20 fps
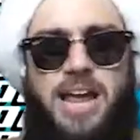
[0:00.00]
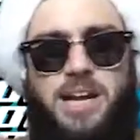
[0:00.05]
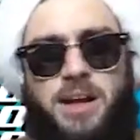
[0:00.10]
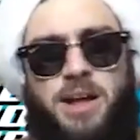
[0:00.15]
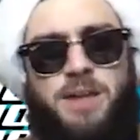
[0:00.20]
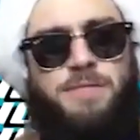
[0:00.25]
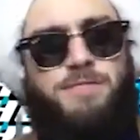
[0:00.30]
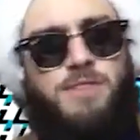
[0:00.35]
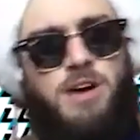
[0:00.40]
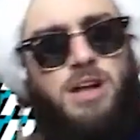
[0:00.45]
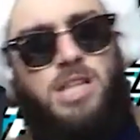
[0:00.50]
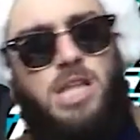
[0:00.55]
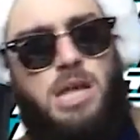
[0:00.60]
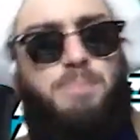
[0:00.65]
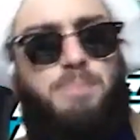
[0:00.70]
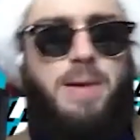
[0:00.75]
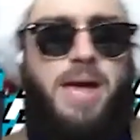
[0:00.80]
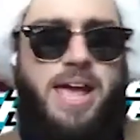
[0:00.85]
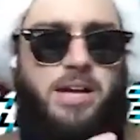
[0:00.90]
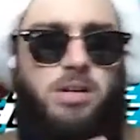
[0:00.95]
and
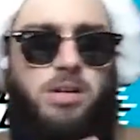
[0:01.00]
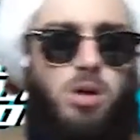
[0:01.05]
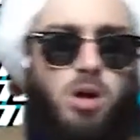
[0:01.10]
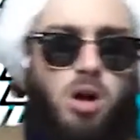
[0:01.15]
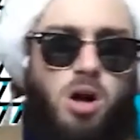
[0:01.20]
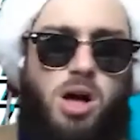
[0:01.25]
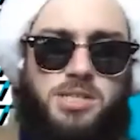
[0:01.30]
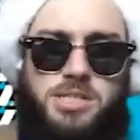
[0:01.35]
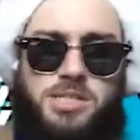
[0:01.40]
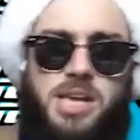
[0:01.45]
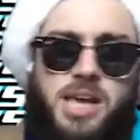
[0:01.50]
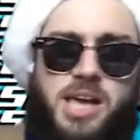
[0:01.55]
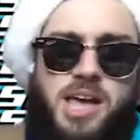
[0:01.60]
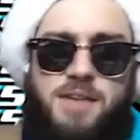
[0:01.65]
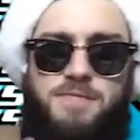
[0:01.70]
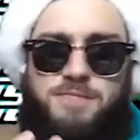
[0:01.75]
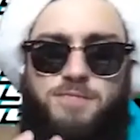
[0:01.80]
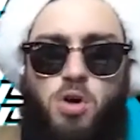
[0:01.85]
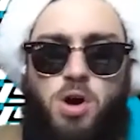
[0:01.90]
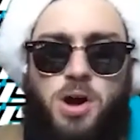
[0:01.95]
Felipe Claus here
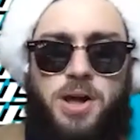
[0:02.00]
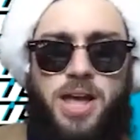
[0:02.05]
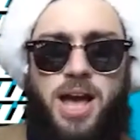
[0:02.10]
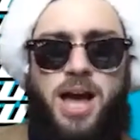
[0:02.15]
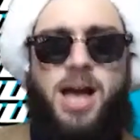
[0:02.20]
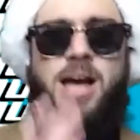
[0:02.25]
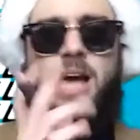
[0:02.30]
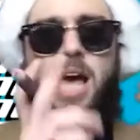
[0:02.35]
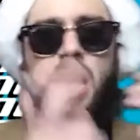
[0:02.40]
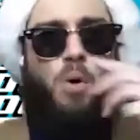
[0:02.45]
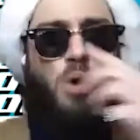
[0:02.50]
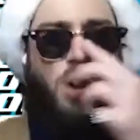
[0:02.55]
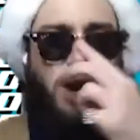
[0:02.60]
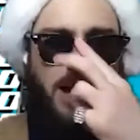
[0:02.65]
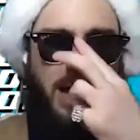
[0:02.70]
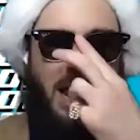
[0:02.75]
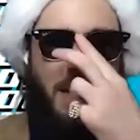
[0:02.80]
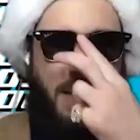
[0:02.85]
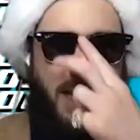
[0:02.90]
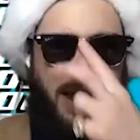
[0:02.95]
for you, and we're
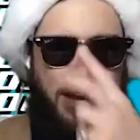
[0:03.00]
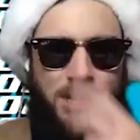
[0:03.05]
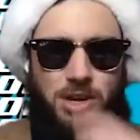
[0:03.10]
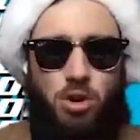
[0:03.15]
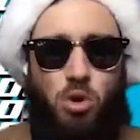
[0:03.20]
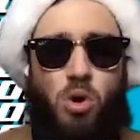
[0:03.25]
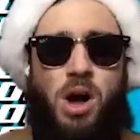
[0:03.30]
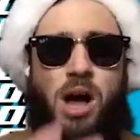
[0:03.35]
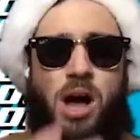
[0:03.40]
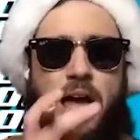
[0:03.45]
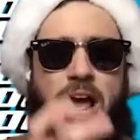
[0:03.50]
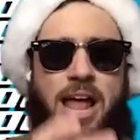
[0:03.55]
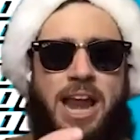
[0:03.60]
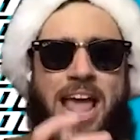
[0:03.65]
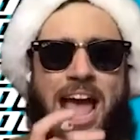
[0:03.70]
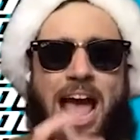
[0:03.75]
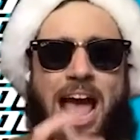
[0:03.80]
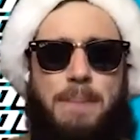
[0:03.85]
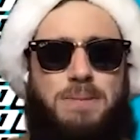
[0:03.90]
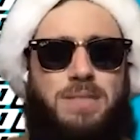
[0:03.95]
going to make you an
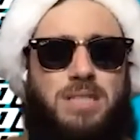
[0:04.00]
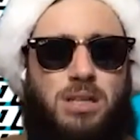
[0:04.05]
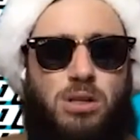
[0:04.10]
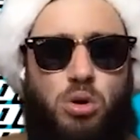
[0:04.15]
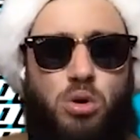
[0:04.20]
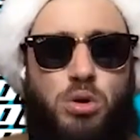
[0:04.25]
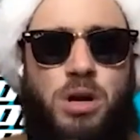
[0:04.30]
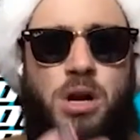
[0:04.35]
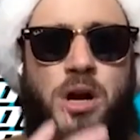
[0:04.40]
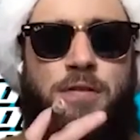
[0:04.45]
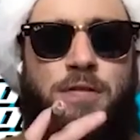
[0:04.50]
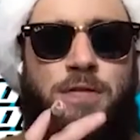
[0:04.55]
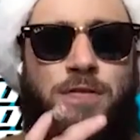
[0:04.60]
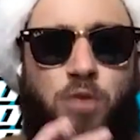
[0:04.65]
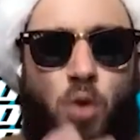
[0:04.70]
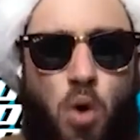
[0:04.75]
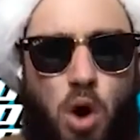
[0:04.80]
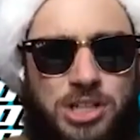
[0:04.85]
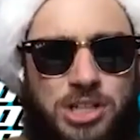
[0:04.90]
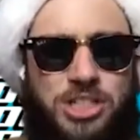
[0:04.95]
absolute
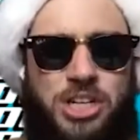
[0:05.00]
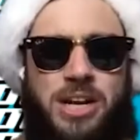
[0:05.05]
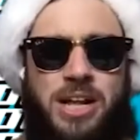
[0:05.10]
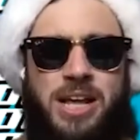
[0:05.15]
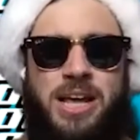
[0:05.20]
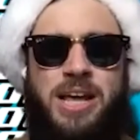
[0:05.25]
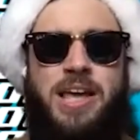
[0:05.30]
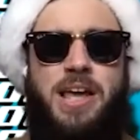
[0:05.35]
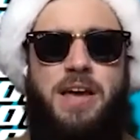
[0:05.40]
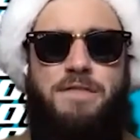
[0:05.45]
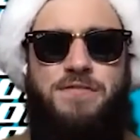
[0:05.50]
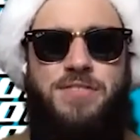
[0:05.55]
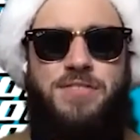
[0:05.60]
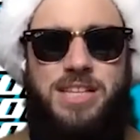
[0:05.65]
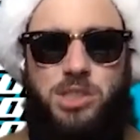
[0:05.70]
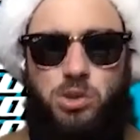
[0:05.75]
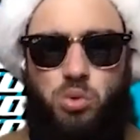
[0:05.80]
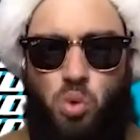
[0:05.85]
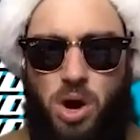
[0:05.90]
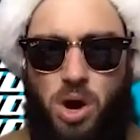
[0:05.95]
fortune if
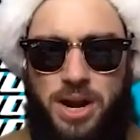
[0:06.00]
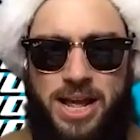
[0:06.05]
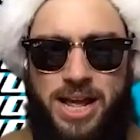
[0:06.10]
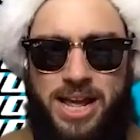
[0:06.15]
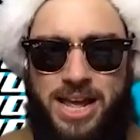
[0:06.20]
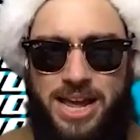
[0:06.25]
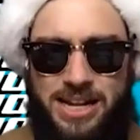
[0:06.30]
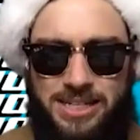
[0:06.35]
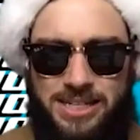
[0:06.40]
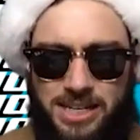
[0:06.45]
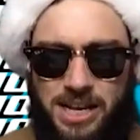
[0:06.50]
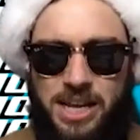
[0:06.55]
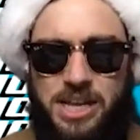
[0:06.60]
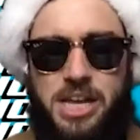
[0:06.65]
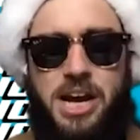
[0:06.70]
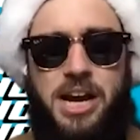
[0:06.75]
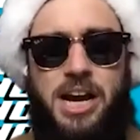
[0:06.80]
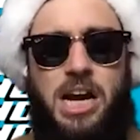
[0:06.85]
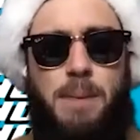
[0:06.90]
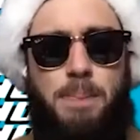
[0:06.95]
this one hits.
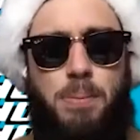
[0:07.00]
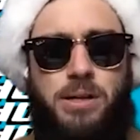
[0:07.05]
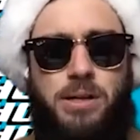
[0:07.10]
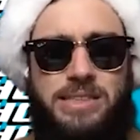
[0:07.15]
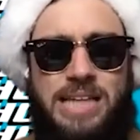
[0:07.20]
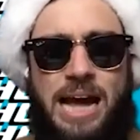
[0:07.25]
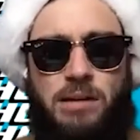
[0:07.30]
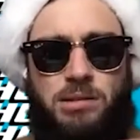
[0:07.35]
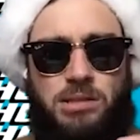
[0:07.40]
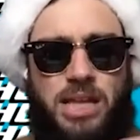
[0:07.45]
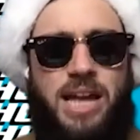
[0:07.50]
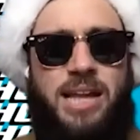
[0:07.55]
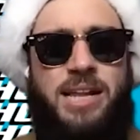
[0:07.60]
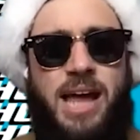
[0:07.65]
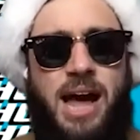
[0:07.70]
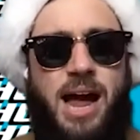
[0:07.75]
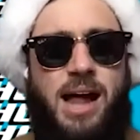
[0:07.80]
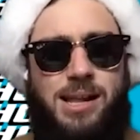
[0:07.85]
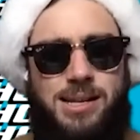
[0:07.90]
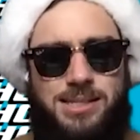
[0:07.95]
You're going to put down
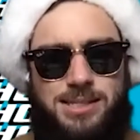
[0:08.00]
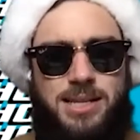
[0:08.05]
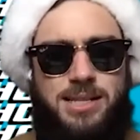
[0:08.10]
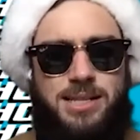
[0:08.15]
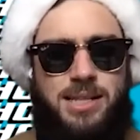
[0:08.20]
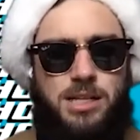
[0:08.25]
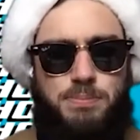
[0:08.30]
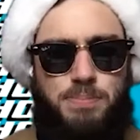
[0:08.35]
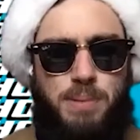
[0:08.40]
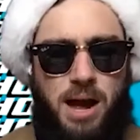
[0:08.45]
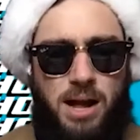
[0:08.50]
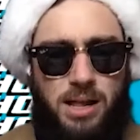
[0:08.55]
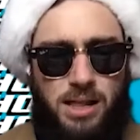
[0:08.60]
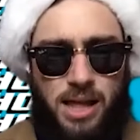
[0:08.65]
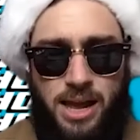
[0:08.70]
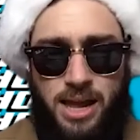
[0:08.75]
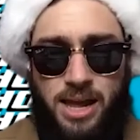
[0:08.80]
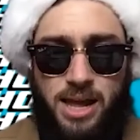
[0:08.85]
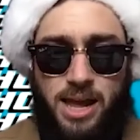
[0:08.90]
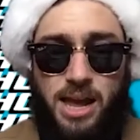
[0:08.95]
$10 in this
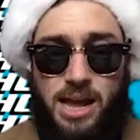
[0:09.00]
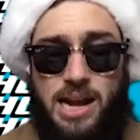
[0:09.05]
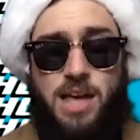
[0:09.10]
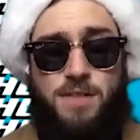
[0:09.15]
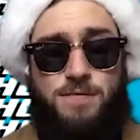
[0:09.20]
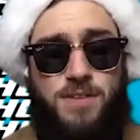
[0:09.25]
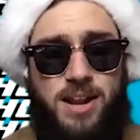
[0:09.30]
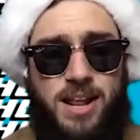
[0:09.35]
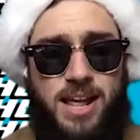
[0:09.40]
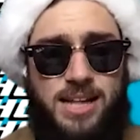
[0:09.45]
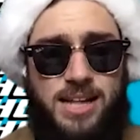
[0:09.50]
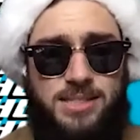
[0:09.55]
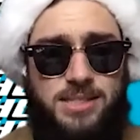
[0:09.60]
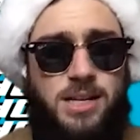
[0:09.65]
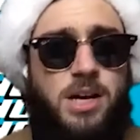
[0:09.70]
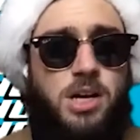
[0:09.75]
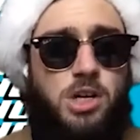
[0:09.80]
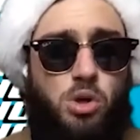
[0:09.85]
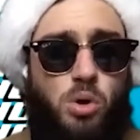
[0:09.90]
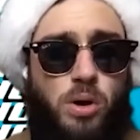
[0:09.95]
parlay, and if it hits,
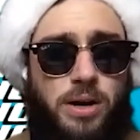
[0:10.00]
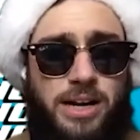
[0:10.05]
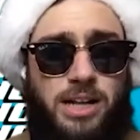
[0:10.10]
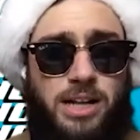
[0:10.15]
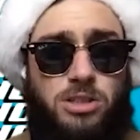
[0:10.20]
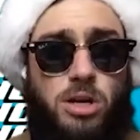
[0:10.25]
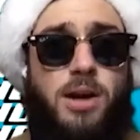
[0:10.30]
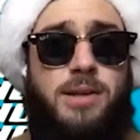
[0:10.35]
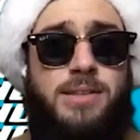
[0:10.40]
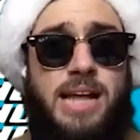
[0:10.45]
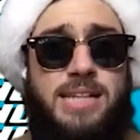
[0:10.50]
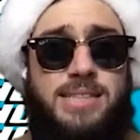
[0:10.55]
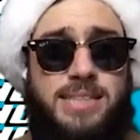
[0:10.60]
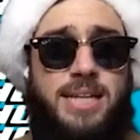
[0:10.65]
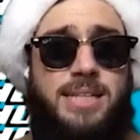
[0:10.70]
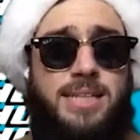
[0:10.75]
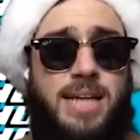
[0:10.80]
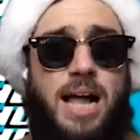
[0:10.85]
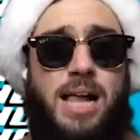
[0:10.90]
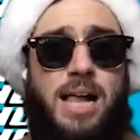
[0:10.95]
you are going to turn that
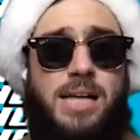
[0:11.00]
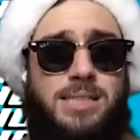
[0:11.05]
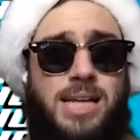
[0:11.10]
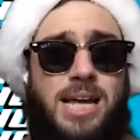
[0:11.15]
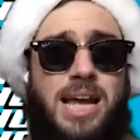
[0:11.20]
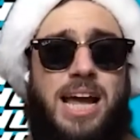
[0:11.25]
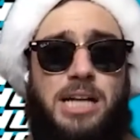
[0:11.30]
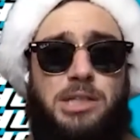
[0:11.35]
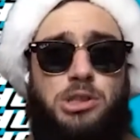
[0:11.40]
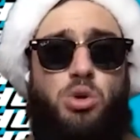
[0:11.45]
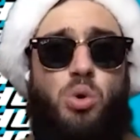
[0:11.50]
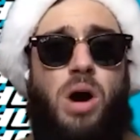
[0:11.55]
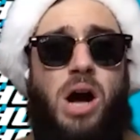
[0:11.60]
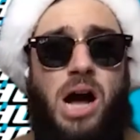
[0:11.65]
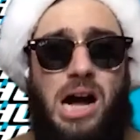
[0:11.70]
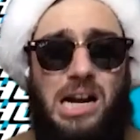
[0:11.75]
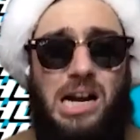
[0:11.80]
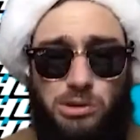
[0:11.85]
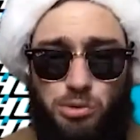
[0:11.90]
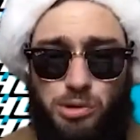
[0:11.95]
$10 into
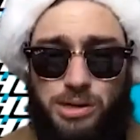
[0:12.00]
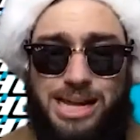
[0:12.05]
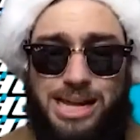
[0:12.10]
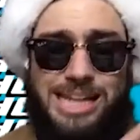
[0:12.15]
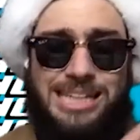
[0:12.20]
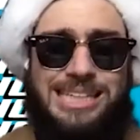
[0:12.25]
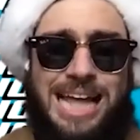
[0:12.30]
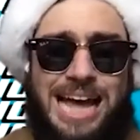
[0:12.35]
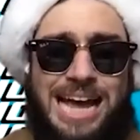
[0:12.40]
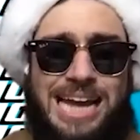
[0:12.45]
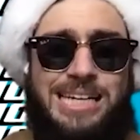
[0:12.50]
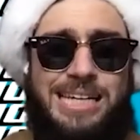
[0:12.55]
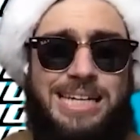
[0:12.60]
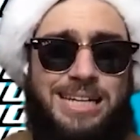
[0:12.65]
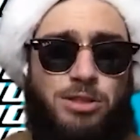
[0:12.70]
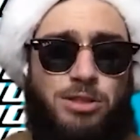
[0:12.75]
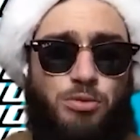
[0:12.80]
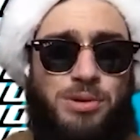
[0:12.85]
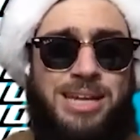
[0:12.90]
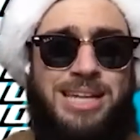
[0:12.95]

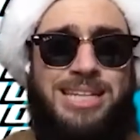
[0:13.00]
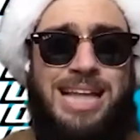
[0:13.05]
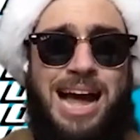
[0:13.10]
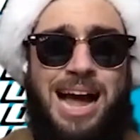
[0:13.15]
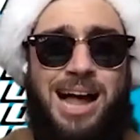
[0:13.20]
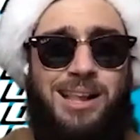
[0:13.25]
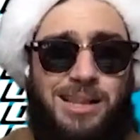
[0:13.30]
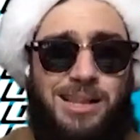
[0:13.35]
$193.